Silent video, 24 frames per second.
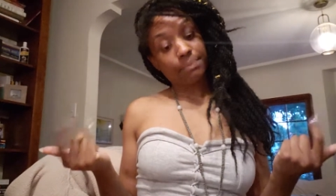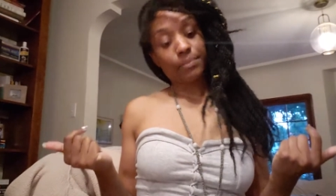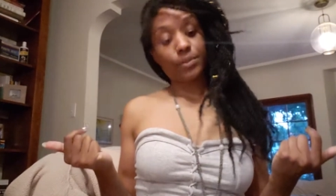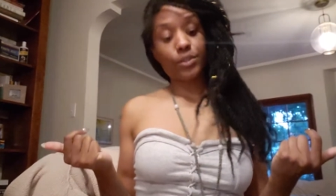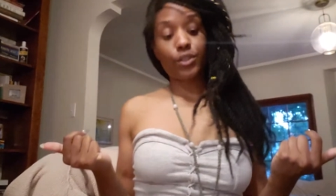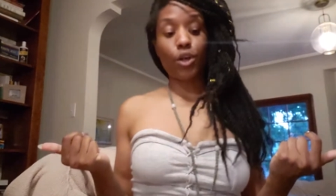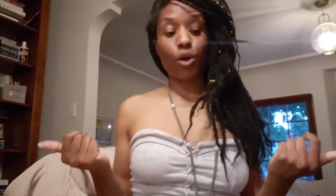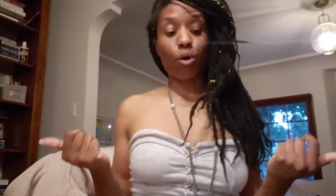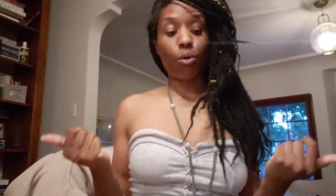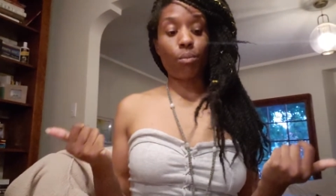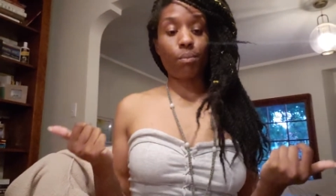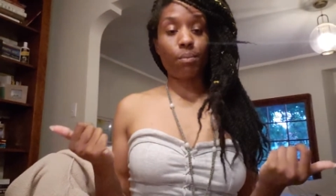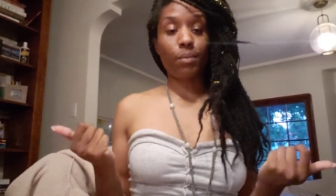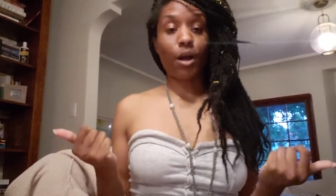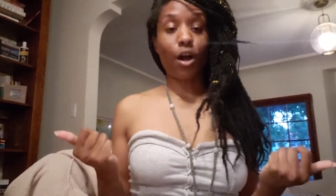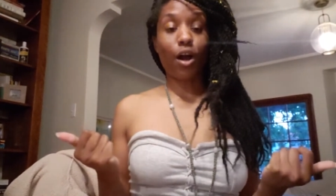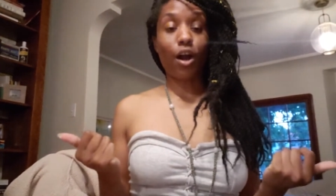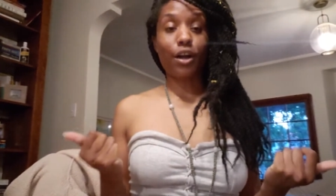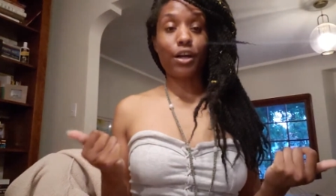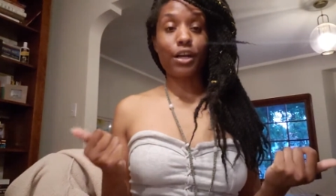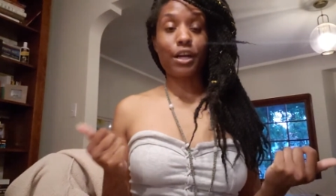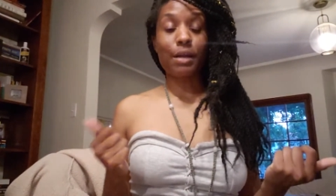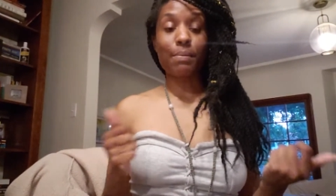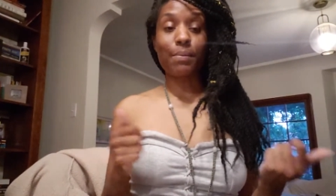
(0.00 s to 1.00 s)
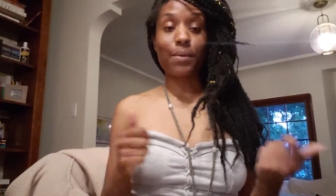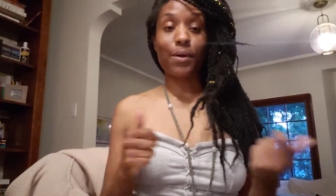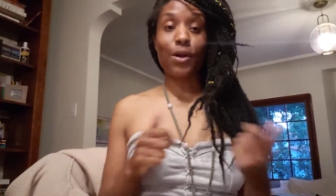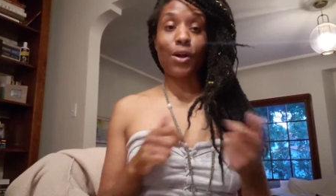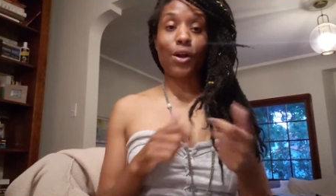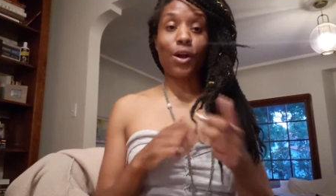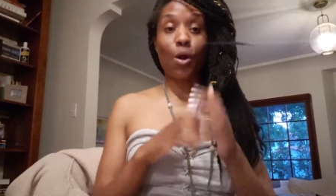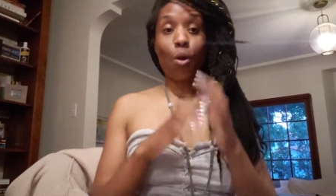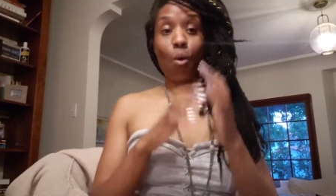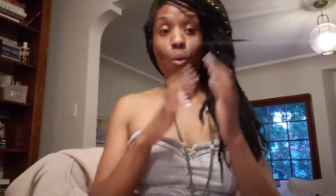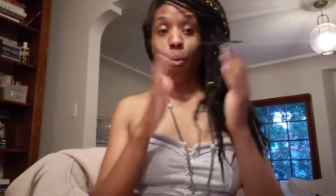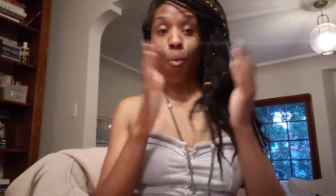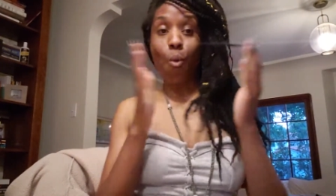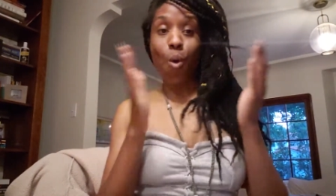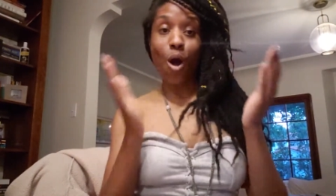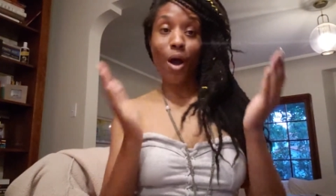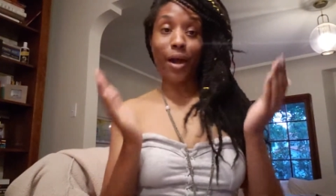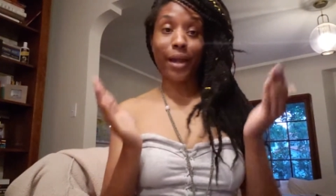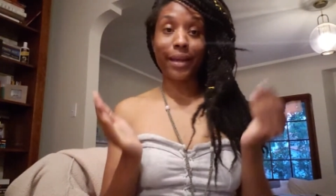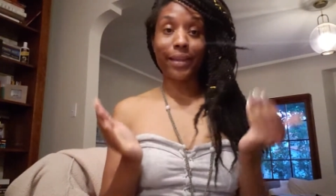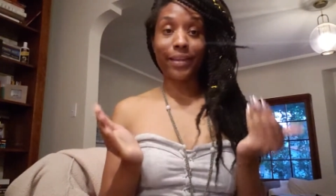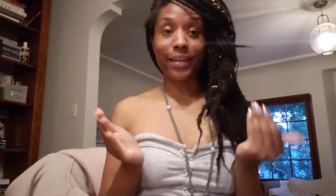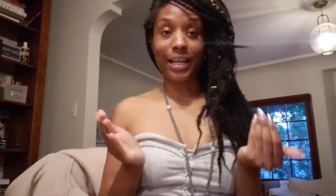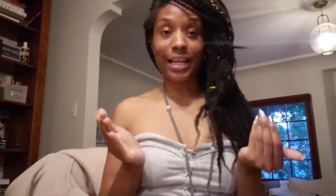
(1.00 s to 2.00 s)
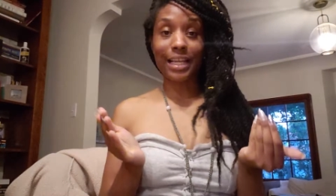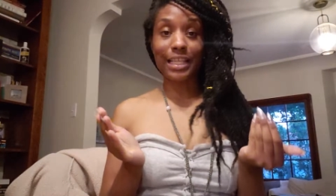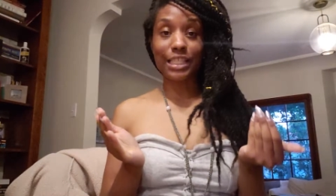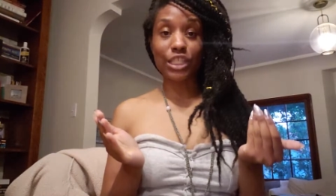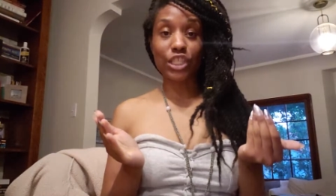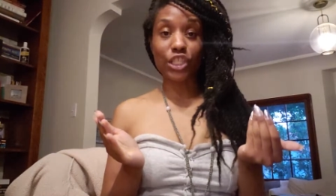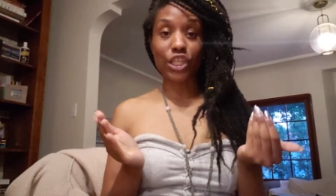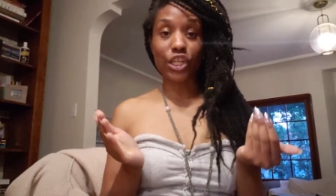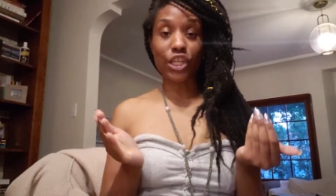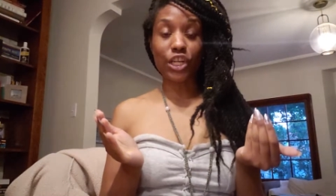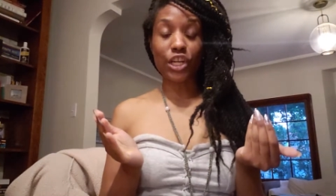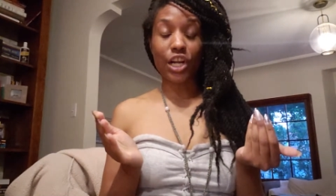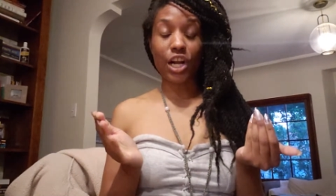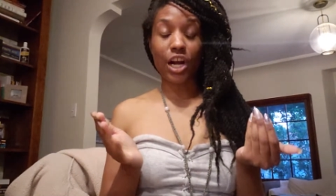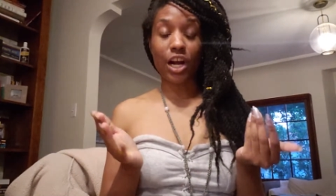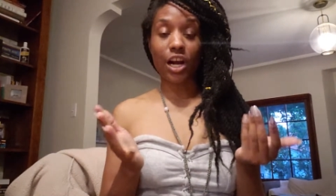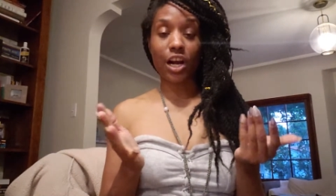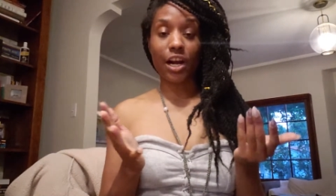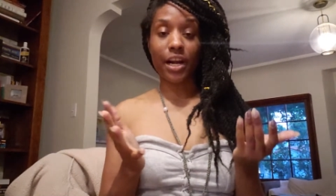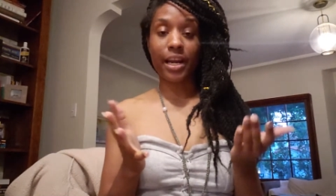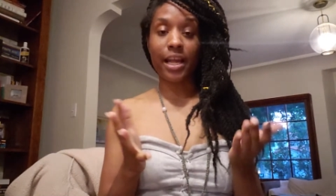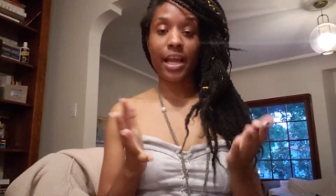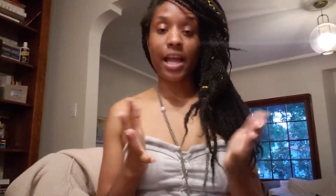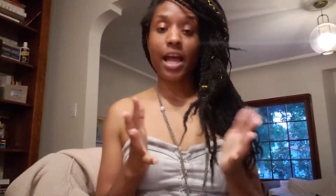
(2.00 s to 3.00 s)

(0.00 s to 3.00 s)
So card number 1, the concern card,